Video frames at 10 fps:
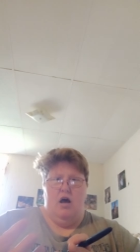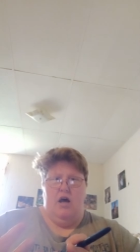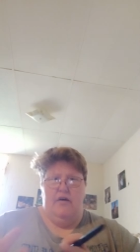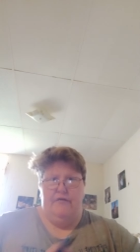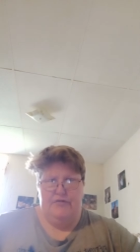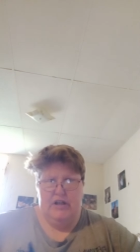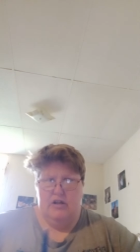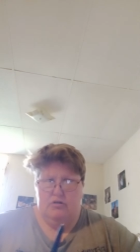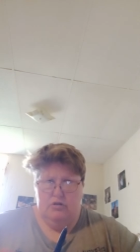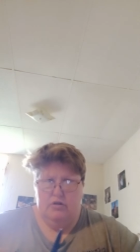of the
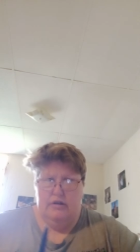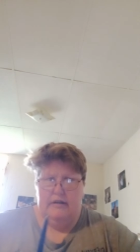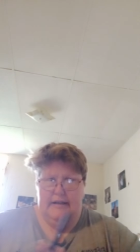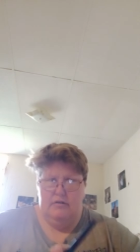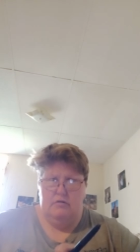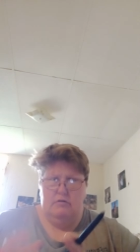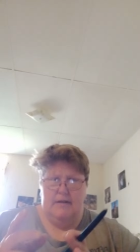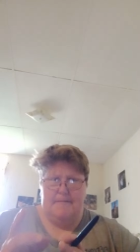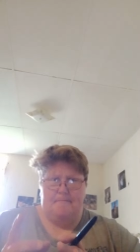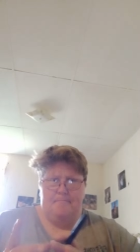little, little
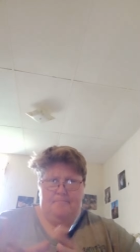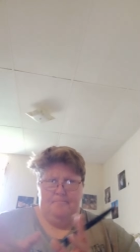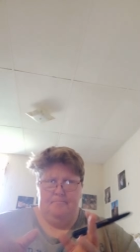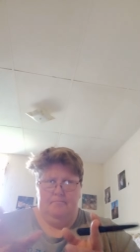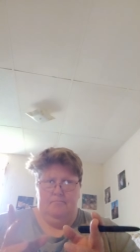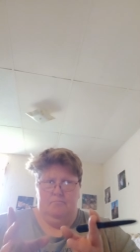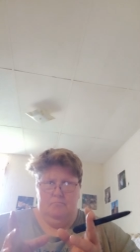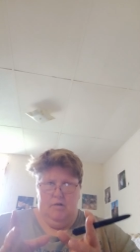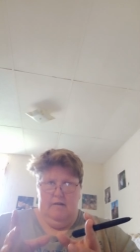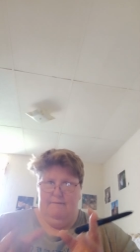um,
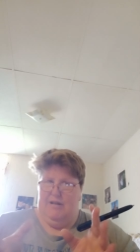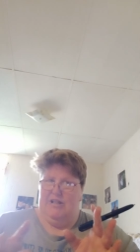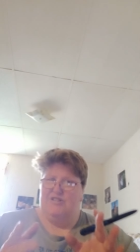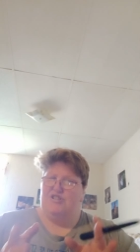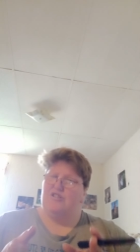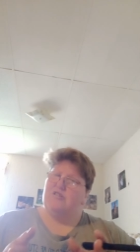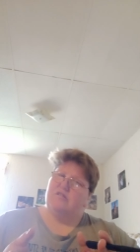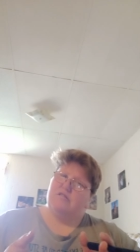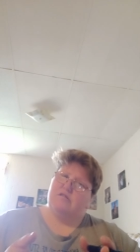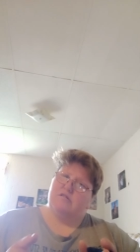
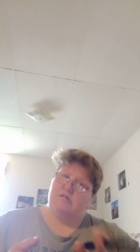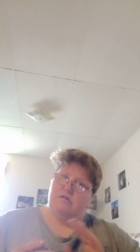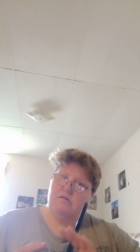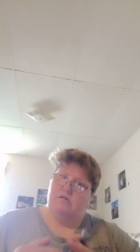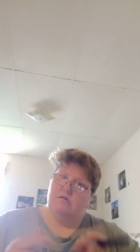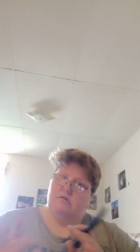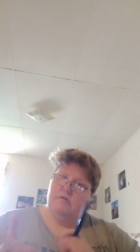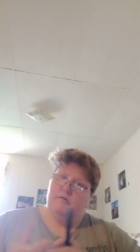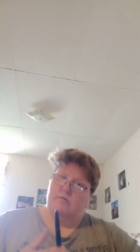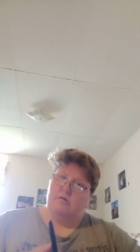village?
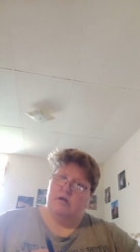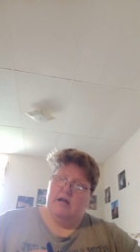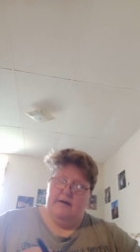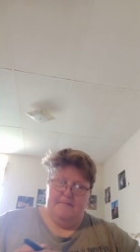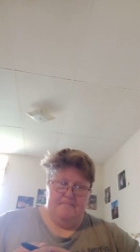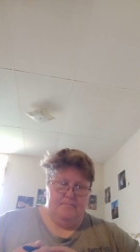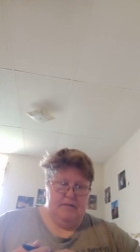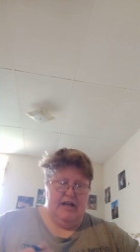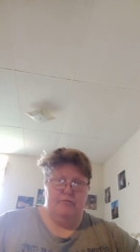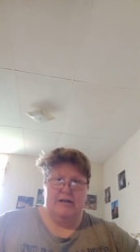Um,
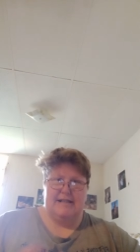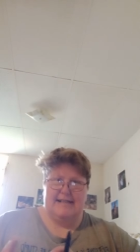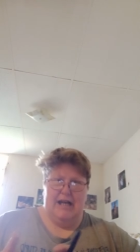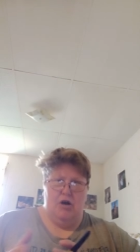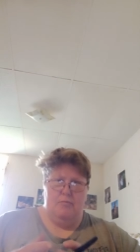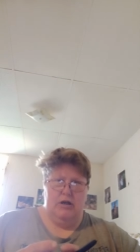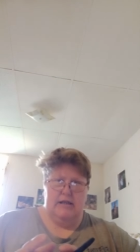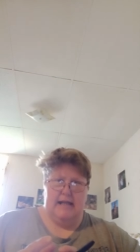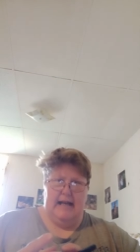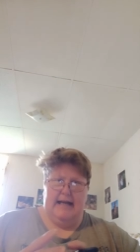I don't want to say town
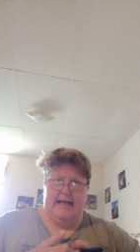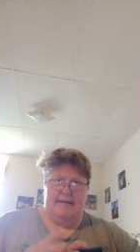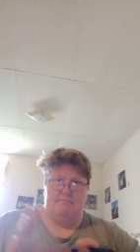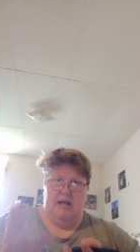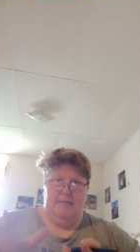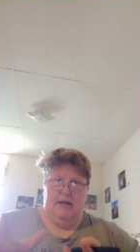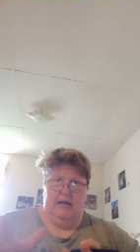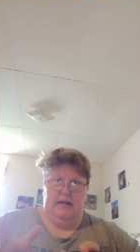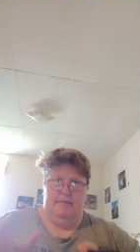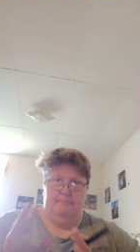because I had like
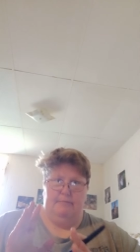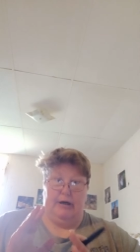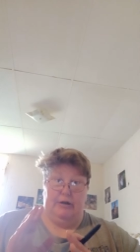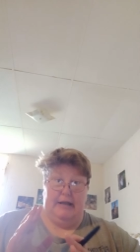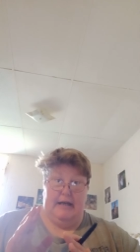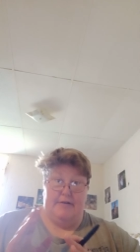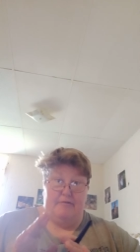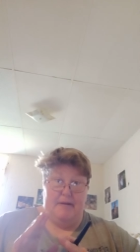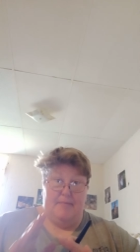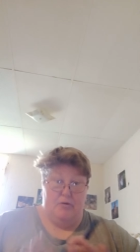maybe barely
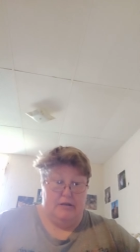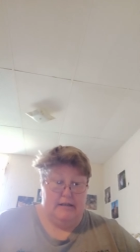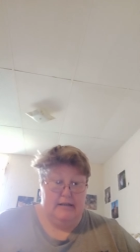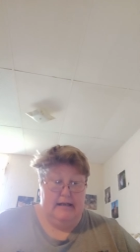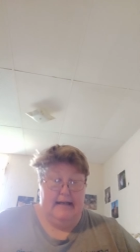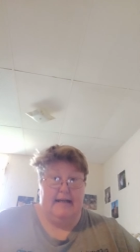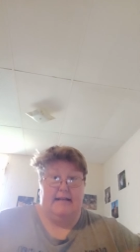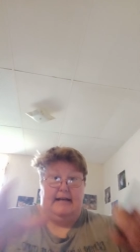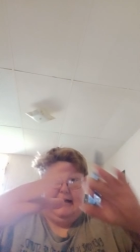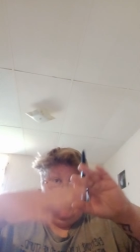100 people in the,
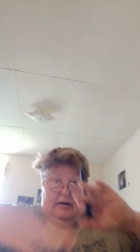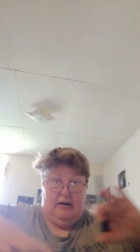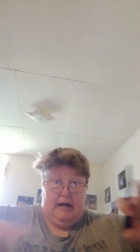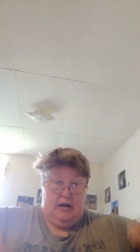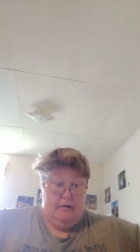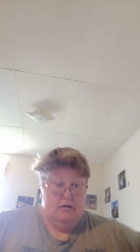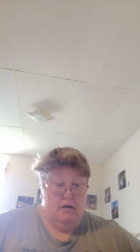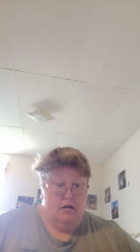in the area.